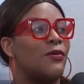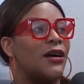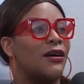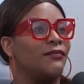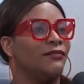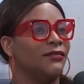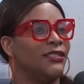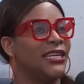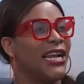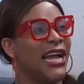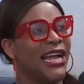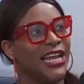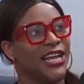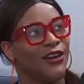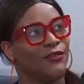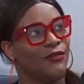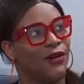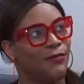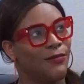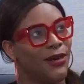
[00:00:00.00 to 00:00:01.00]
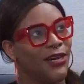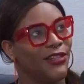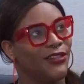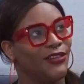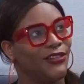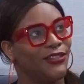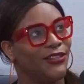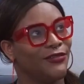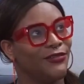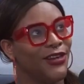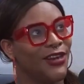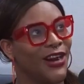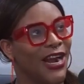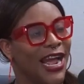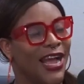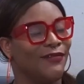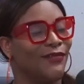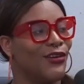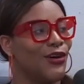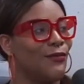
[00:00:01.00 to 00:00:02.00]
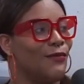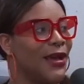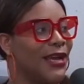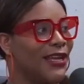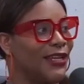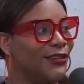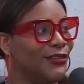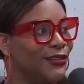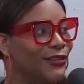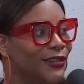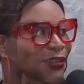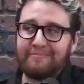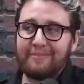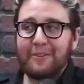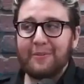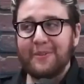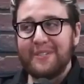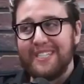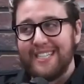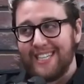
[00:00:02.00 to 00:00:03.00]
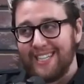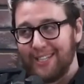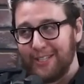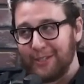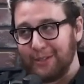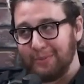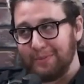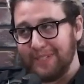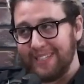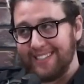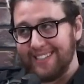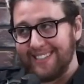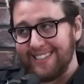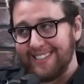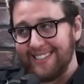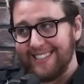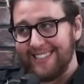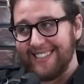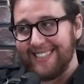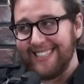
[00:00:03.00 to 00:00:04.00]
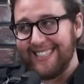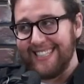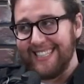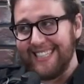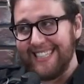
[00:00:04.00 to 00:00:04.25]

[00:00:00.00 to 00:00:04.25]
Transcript: Uh, did I interrupt others on there? I have to go back and look. We did a little bit. Okay, did we?